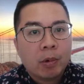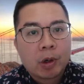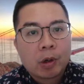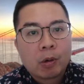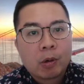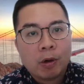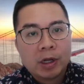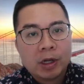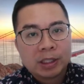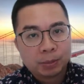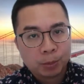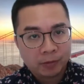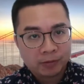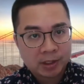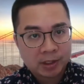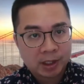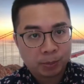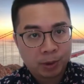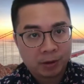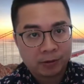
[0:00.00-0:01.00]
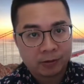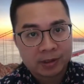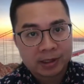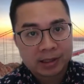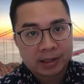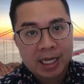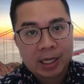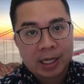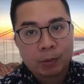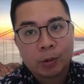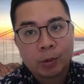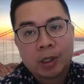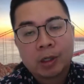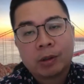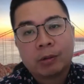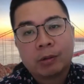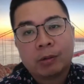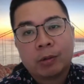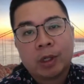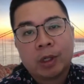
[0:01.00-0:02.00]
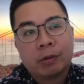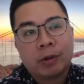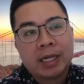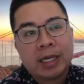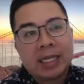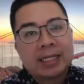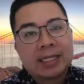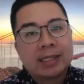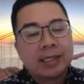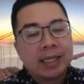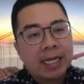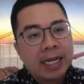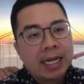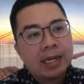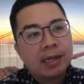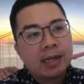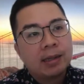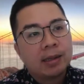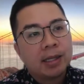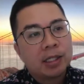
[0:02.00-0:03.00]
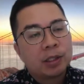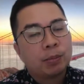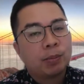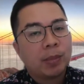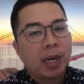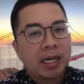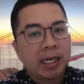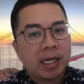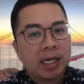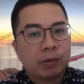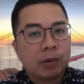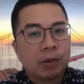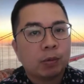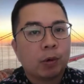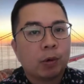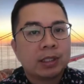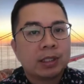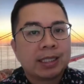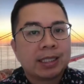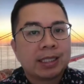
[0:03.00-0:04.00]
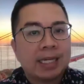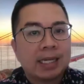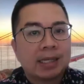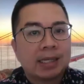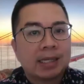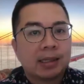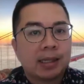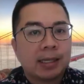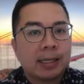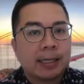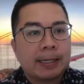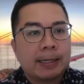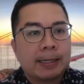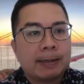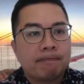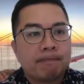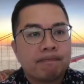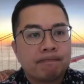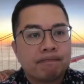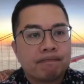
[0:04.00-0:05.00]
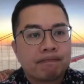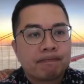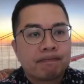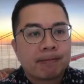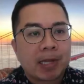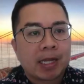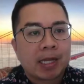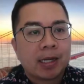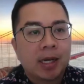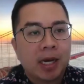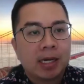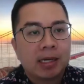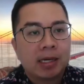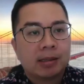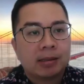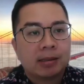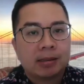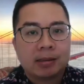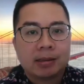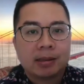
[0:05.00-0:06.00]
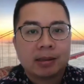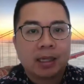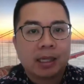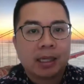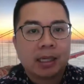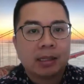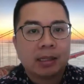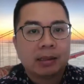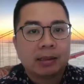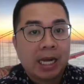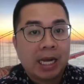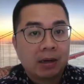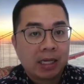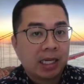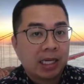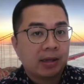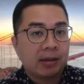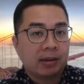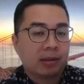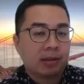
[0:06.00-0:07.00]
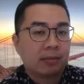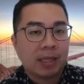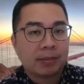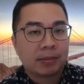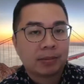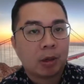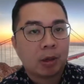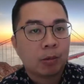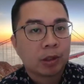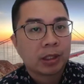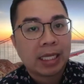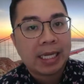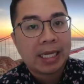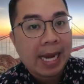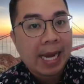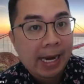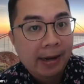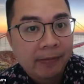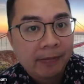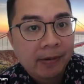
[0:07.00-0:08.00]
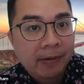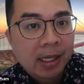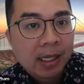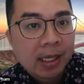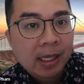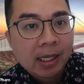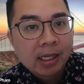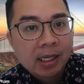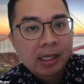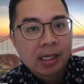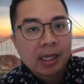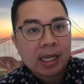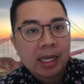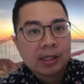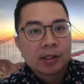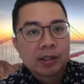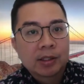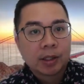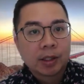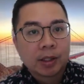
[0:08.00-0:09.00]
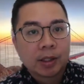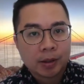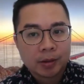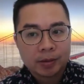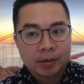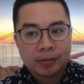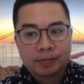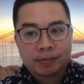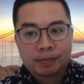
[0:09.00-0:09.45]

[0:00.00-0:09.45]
coins move to proof of stake, we're already seeing these mining rewards get cut down, sometimes almost in half. And so